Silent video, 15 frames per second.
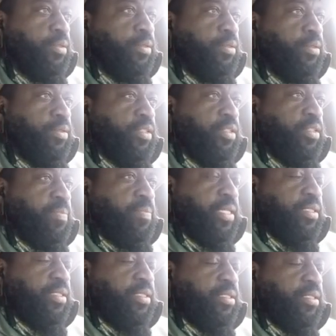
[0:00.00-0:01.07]
Do your
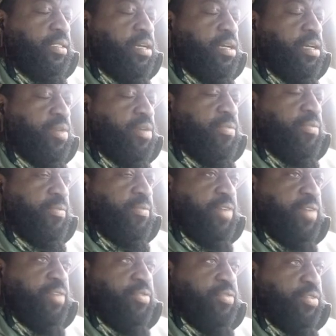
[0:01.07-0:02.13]
best to stay away from
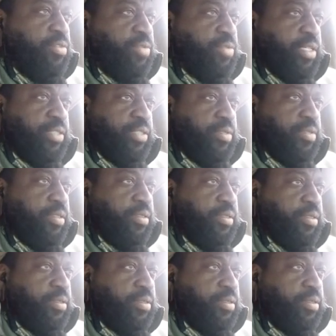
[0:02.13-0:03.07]
fast food restaurants.